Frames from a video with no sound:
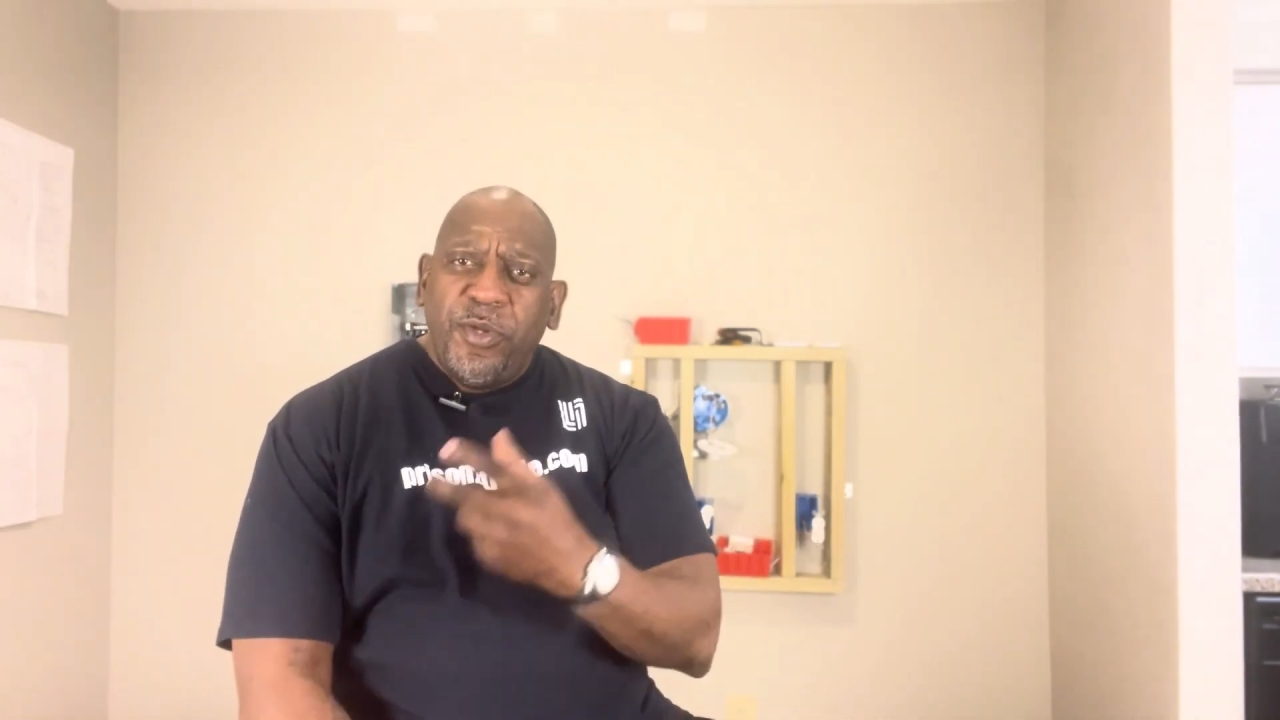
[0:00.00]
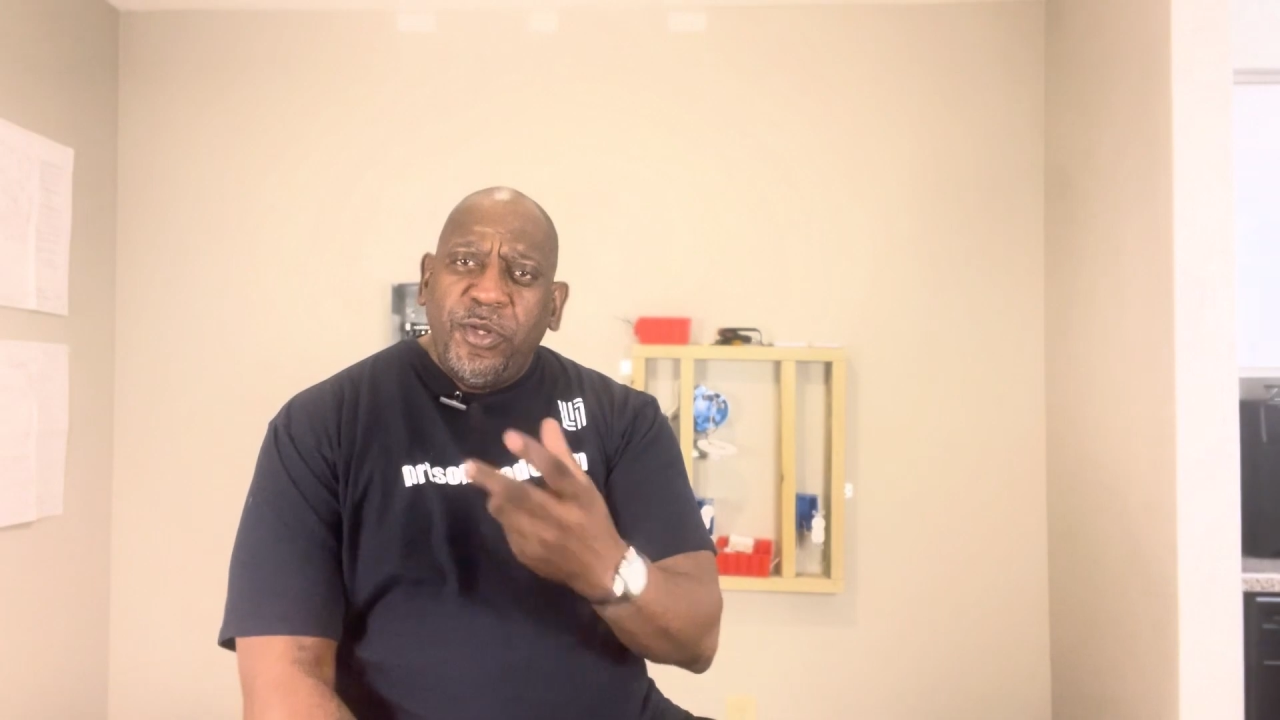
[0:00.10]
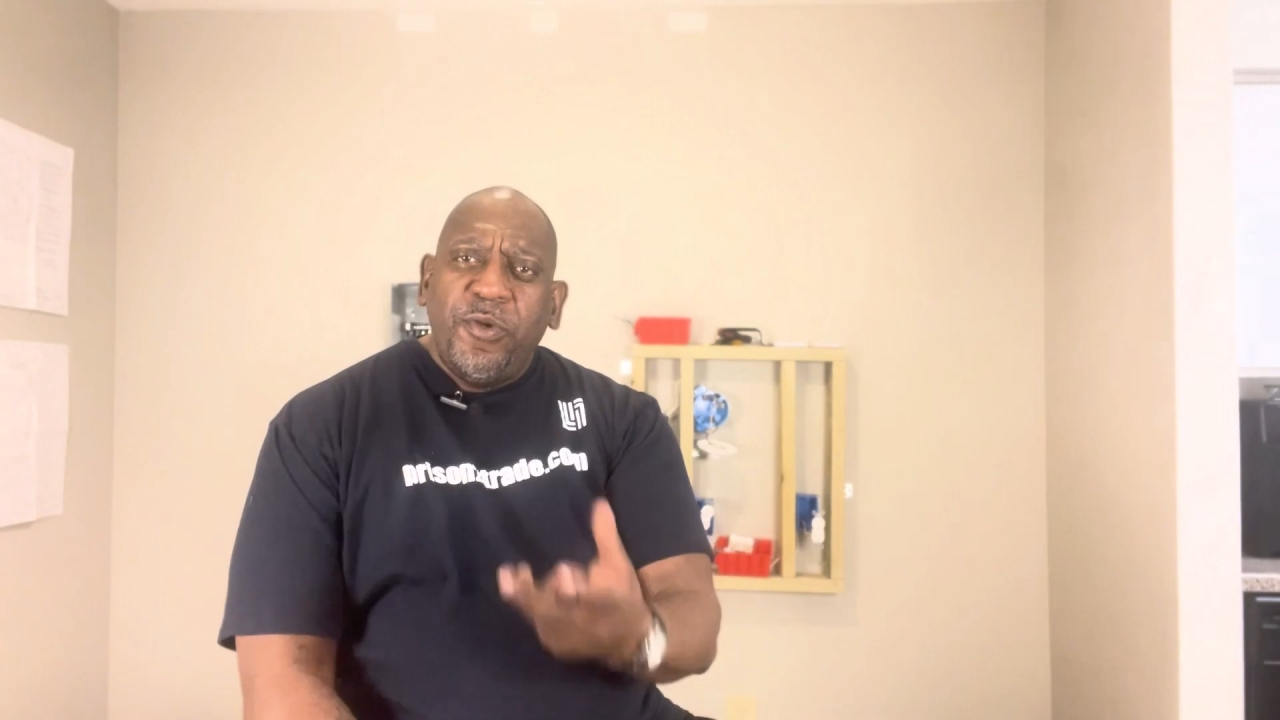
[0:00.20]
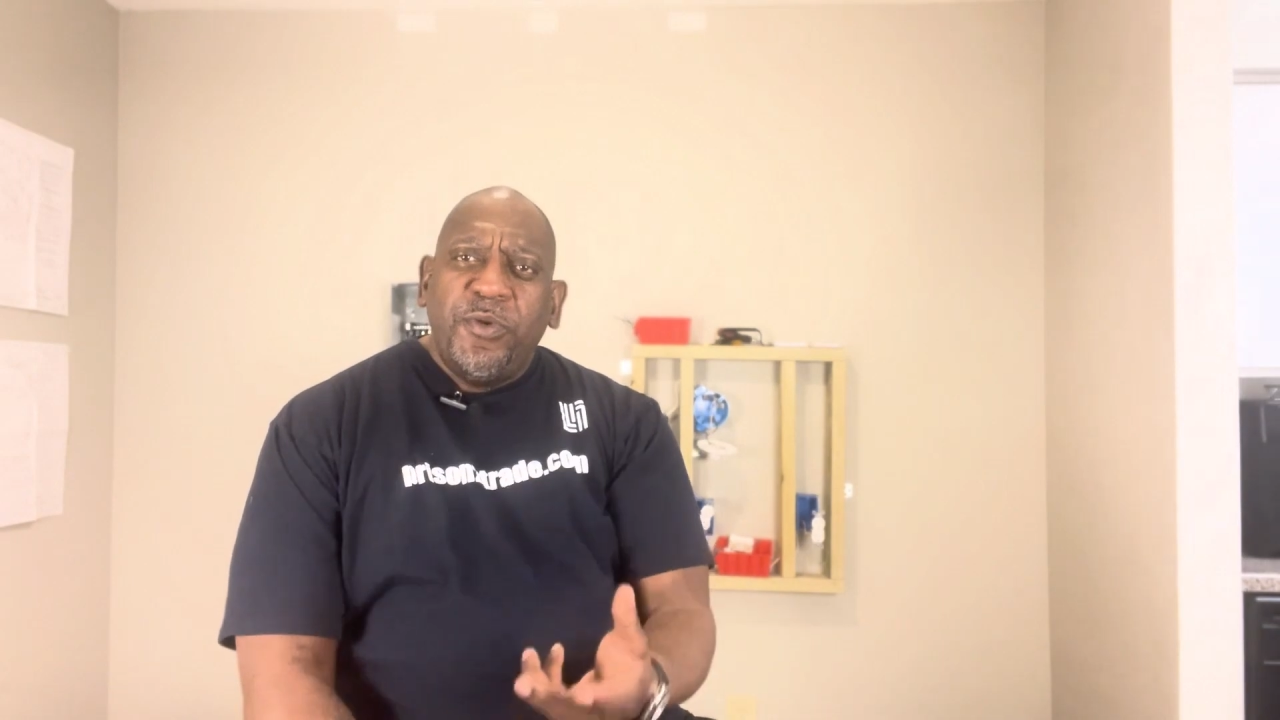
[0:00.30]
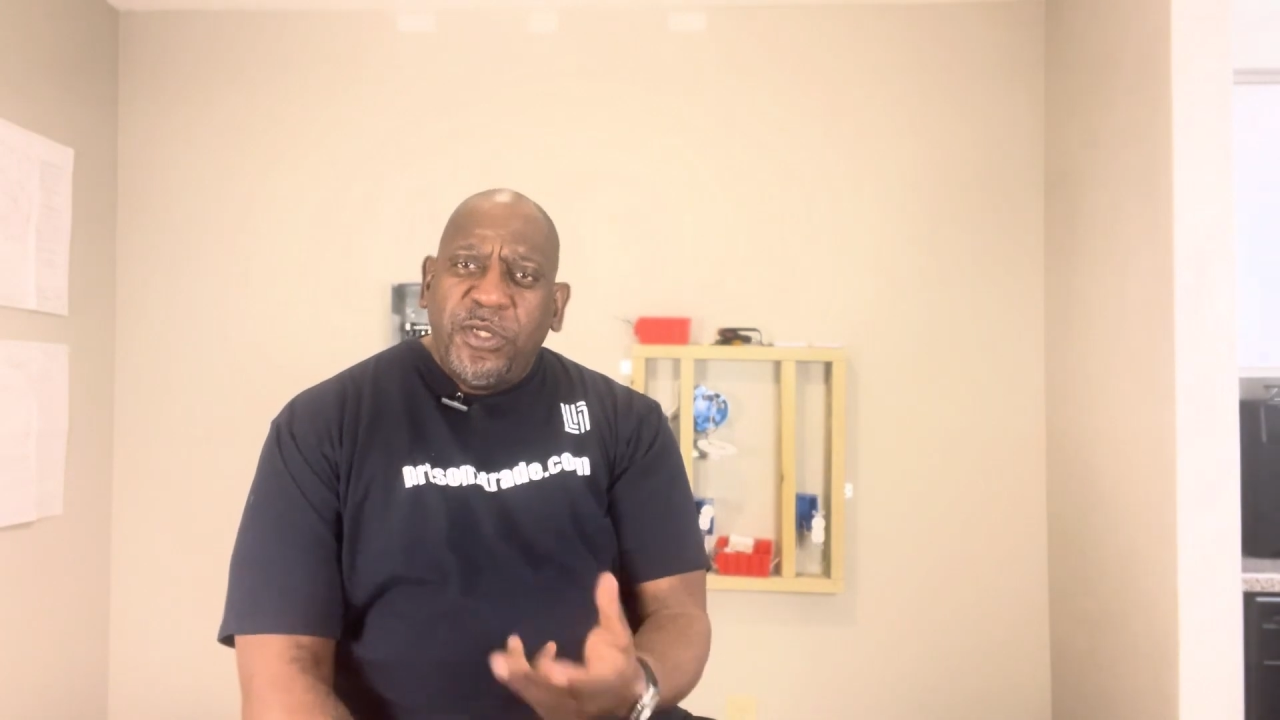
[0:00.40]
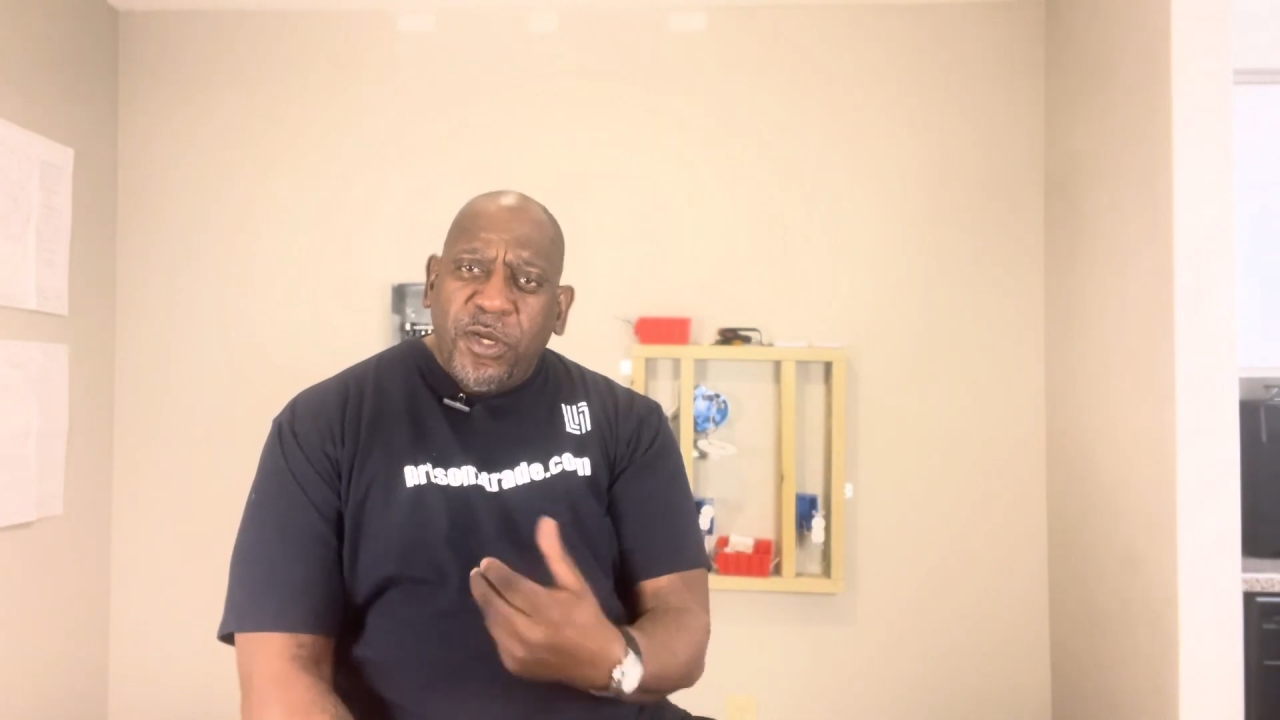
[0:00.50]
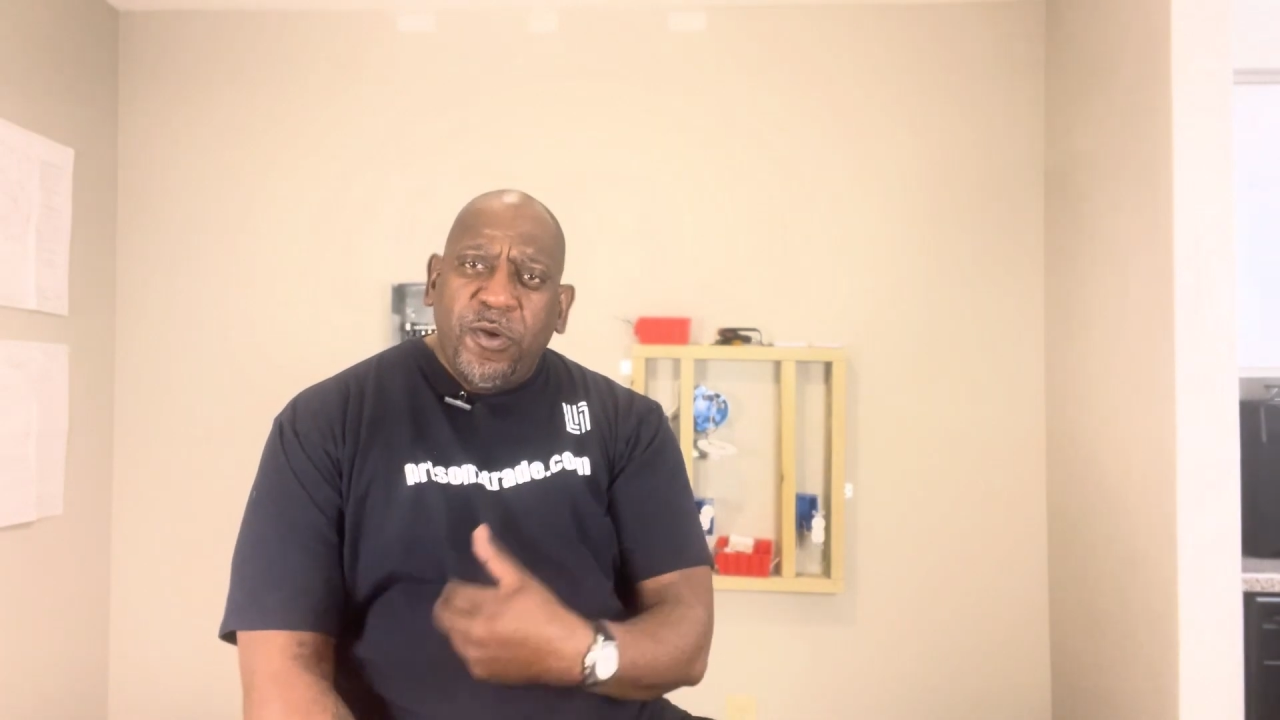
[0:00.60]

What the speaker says: use your